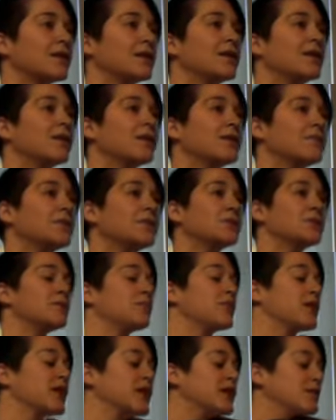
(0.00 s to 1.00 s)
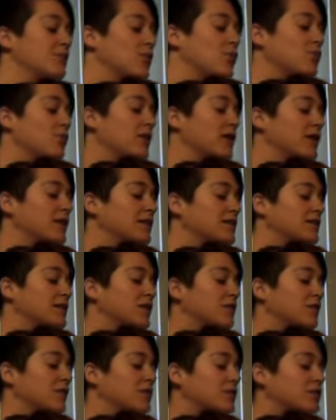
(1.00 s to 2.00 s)
the braid, rope braid
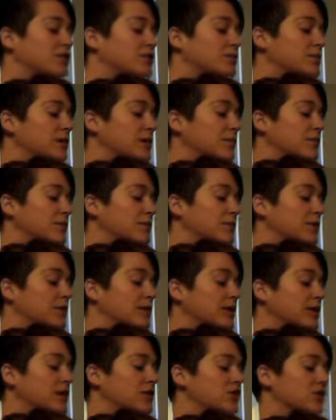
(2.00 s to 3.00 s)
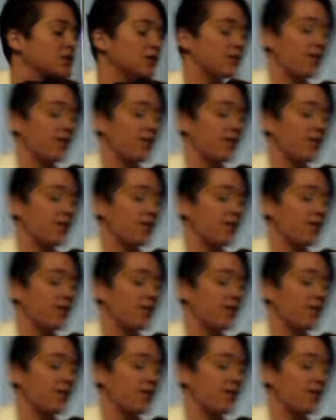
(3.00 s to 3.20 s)
itself, and you should be able to pin that in just